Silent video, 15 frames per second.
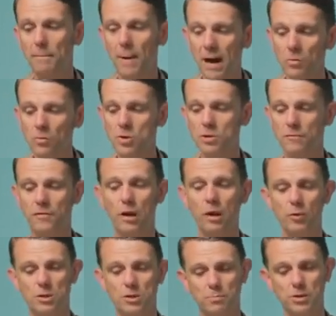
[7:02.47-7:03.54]
bound to
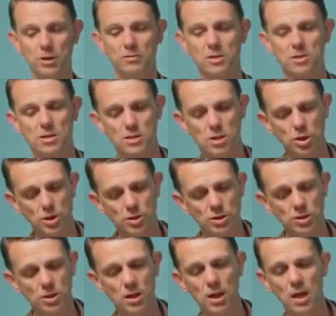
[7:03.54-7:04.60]
follow its previous
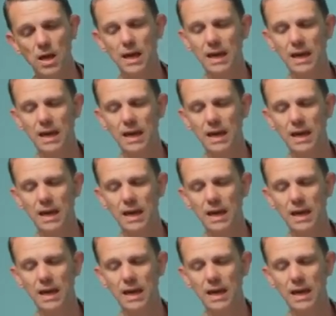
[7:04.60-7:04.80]
decisions.